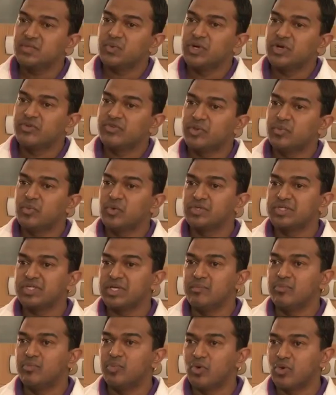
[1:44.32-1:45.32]
is one of the
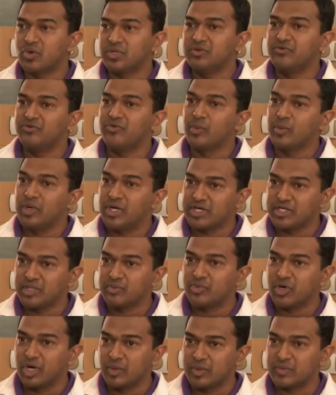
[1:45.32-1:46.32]
most important
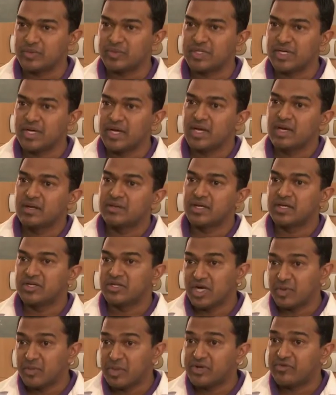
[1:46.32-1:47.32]
formulation problems that
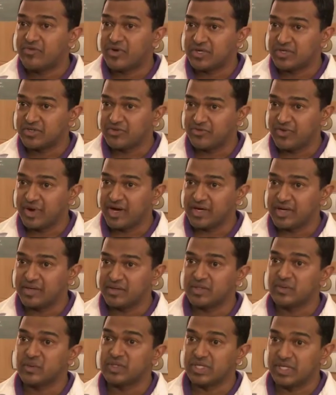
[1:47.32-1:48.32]
drug manufacturers find
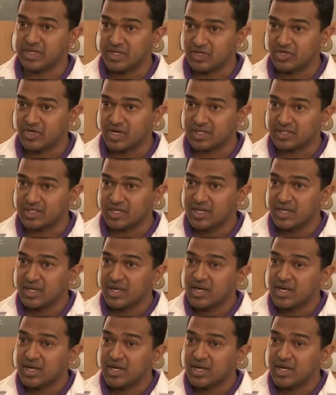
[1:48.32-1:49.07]
with certain drugs.